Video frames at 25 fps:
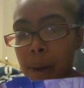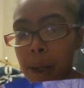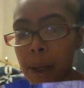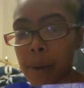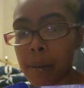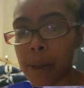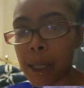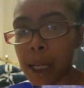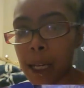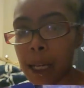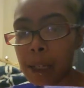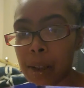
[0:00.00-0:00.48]

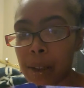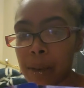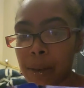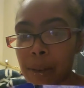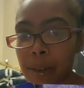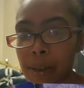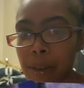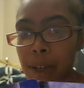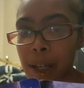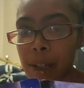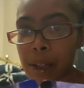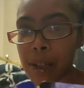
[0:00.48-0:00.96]
coming out in the
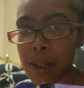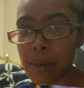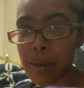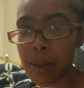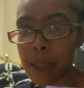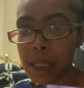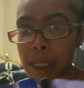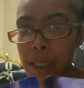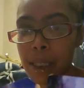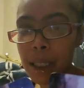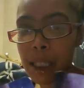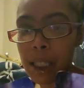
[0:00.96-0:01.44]
reverse.
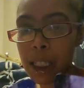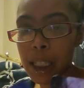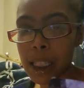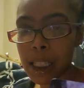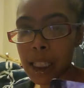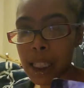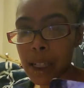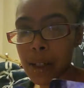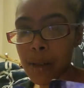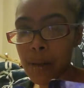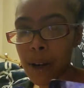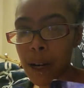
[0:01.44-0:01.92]
Because look at this
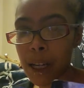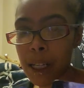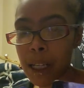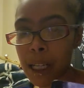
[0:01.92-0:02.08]
here right